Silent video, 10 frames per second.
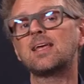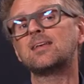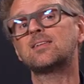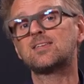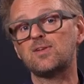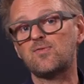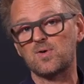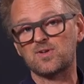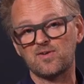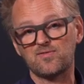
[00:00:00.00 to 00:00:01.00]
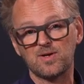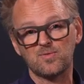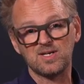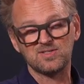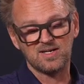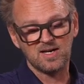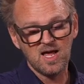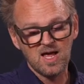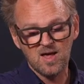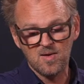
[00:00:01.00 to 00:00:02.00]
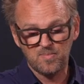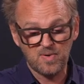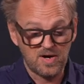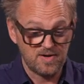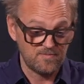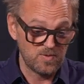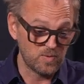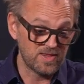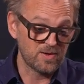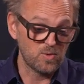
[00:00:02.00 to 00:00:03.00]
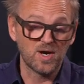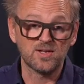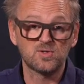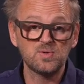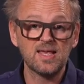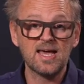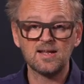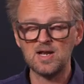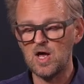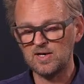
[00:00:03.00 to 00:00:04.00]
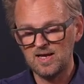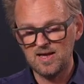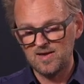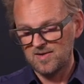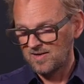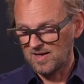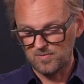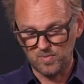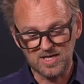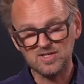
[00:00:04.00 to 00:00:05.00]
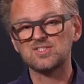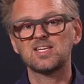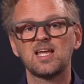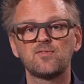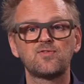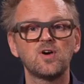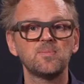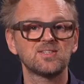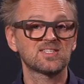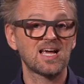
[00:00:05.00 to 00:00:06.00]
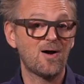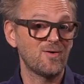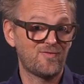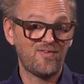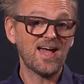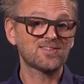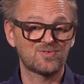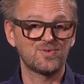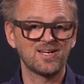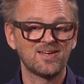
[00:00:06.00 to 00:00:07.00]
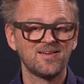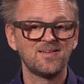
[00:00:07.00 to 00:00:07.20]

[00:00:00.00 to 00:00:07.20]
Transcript: in the default configuration. But whether you want to do that or not, we're just saying from the SKAARHOJ factory,